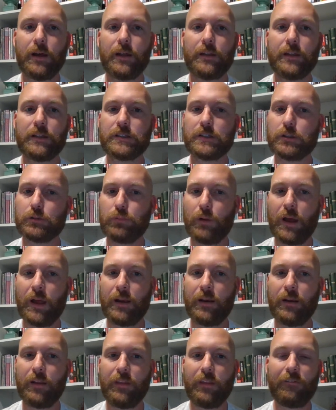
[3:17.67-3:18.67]
This is
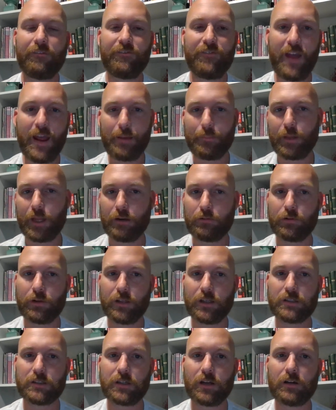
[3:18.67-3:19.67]
when the family
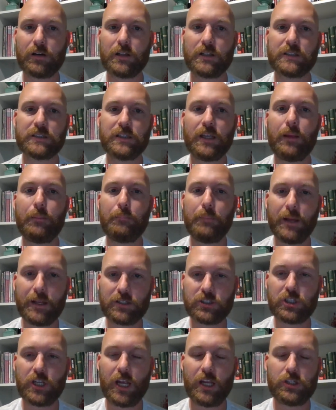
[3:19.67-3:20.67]
really started to see
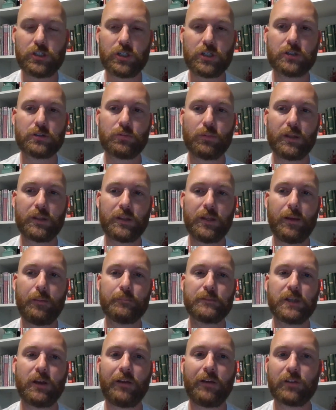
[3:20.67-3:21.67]
big changes with
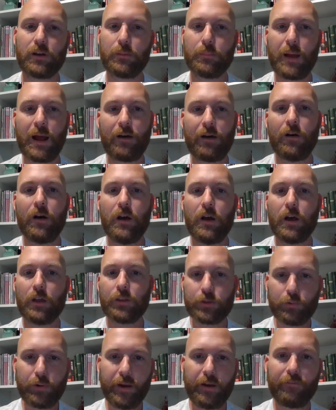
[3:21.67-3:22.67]
him. So after about
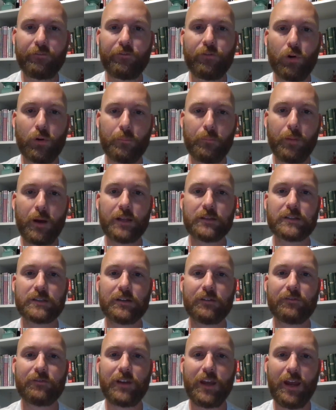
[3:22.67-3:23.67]
3 to 4 months
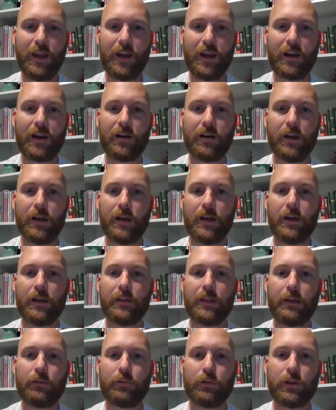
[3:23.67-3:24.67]
of care,
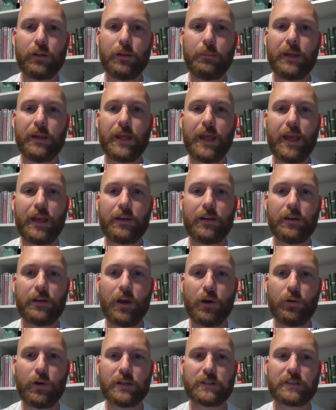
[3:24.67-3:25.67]
they really began to
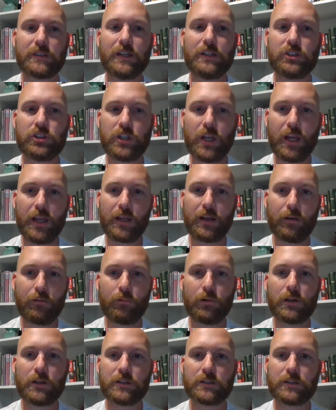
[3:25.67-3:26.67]
notice that Jake
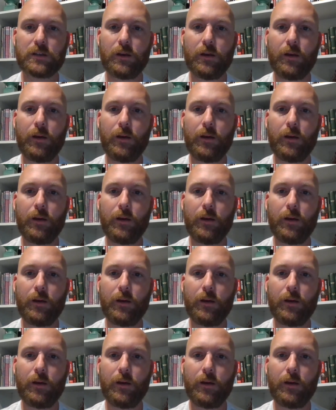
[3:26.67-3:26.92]
was